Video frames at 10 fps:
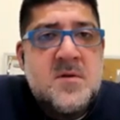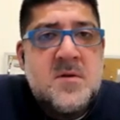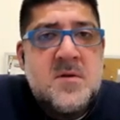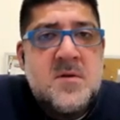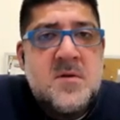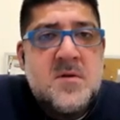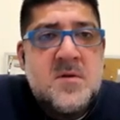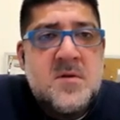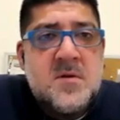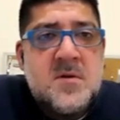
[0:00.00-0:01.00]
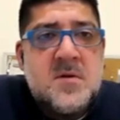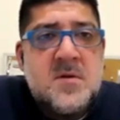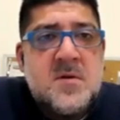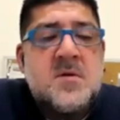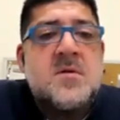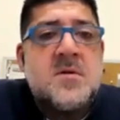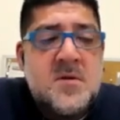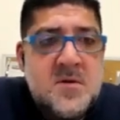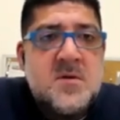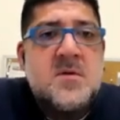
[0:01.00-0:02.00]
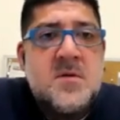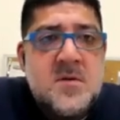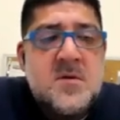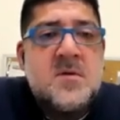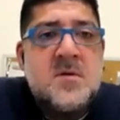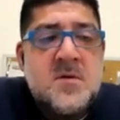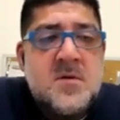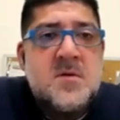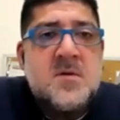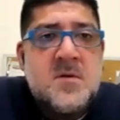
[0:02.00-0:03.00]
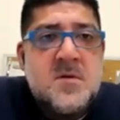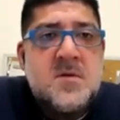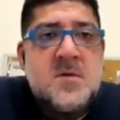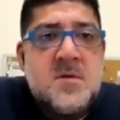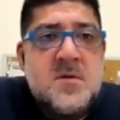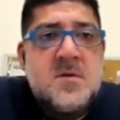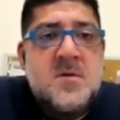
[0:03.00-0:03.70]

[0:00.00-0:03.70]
No words are spoken by the person on screen.